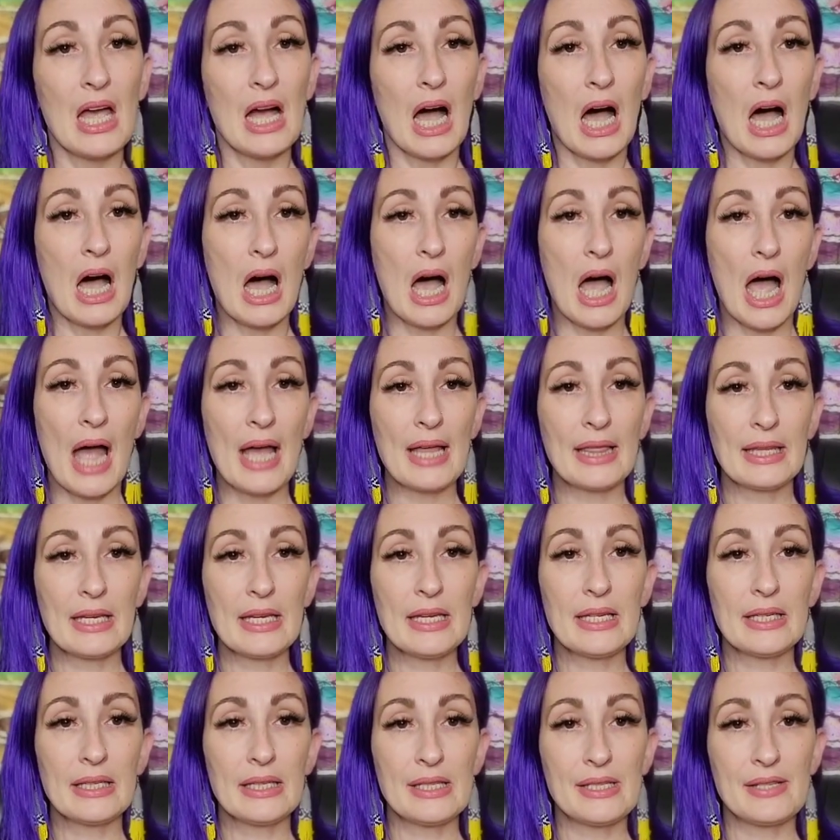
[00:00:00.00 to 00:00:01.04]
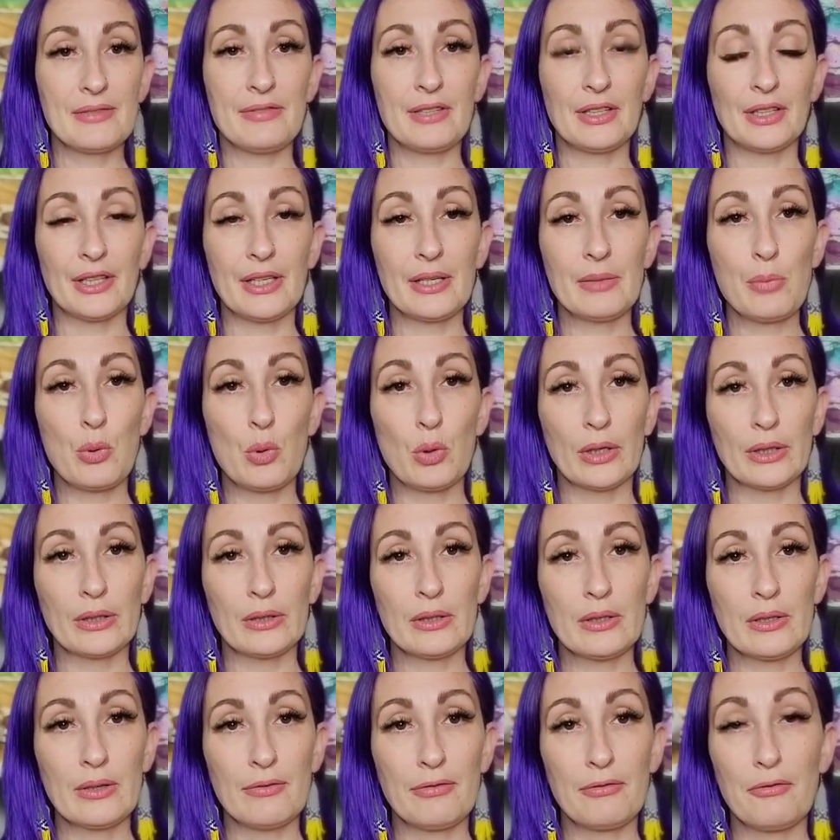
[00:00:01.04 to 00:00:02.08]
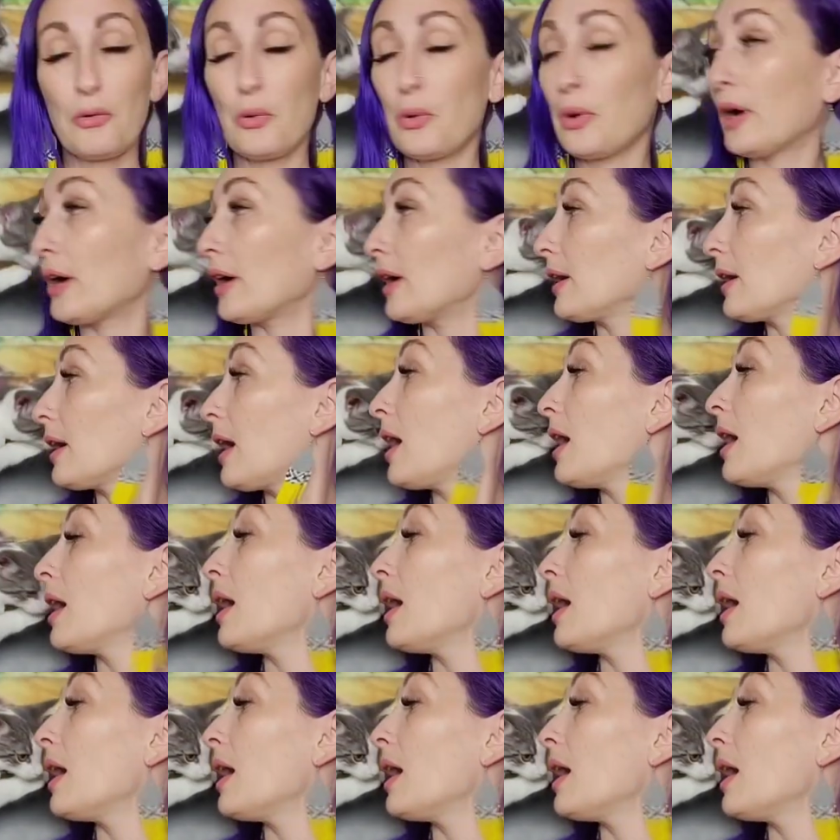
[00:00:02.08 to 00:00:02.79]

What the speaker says: I think it is very important for